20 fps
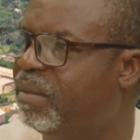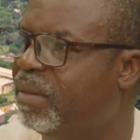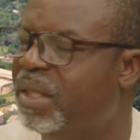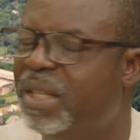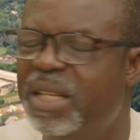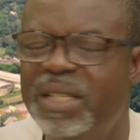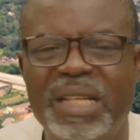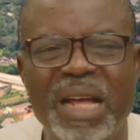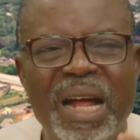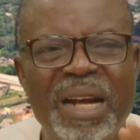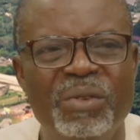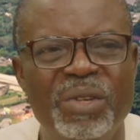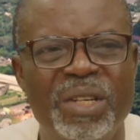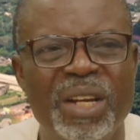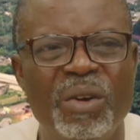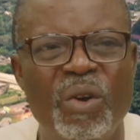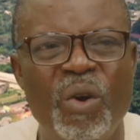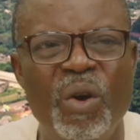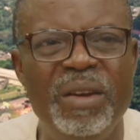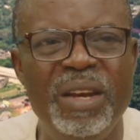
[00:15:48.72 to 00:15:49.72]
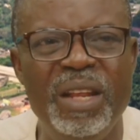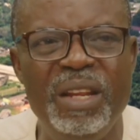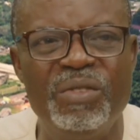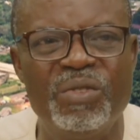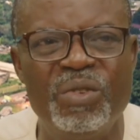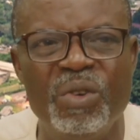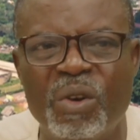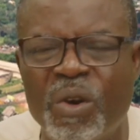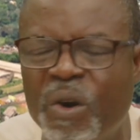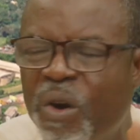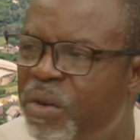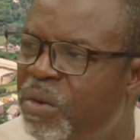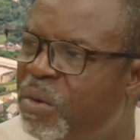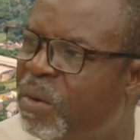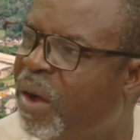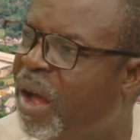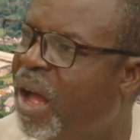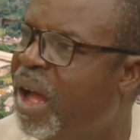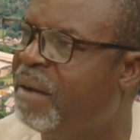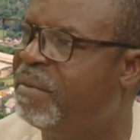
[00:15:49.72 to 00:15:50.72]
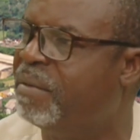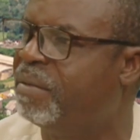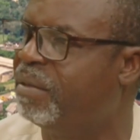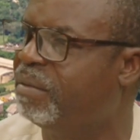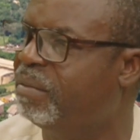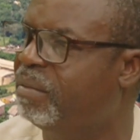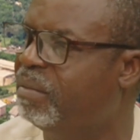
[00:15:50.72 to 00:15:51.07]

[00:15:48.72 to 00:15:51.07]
These are the only succor you have.